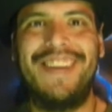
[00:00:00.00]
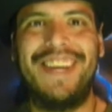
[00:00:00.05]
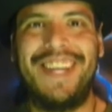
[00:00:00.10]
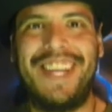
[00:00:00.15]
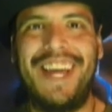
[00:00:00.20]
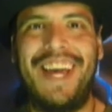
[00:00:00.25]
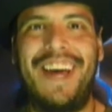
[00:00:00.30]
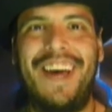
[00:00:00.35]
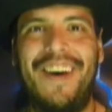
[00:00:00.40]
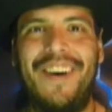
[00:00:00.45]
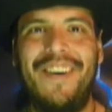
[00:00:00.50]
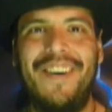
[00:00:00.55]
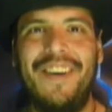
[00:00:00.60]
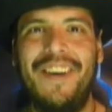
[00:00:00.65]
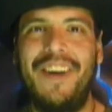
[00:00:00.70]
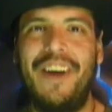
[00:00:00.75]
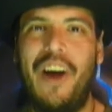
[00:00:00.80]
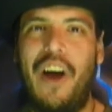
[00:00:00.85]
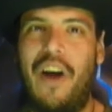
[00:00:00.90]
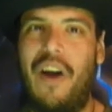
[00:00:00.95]
And now,
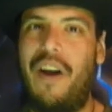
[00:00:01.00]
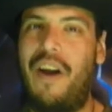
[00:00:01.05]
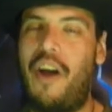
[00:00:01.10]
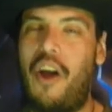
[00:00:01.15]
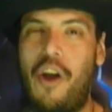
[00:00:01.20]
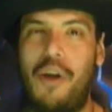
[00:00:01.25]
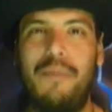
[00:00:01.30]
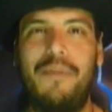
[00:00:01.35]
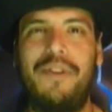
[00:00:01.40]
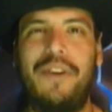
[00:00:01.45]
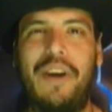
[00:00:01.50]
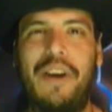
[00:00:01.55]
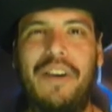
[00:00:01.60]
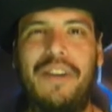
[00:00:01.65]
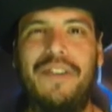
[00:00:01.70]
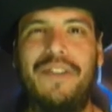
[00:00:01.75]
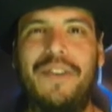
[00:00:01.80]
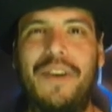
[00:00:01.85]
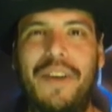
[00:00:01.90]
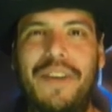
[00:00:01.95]
our
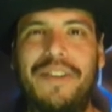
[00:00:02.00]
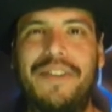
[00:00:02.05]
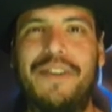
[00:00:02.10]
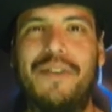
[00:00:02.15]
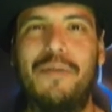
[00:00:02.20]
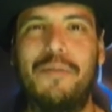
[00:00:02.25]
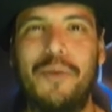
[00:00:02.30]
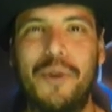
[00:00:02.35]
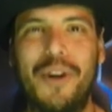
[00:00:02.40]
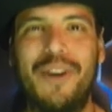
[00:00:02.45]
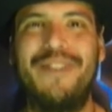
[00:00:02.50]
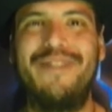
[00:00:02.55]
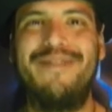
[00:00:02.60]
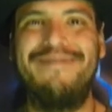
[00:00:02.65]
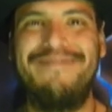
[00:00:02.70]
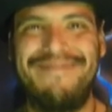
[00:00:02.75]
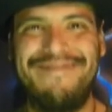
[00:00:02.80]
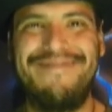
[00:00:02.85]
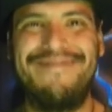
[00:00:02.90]
armchair astrology report.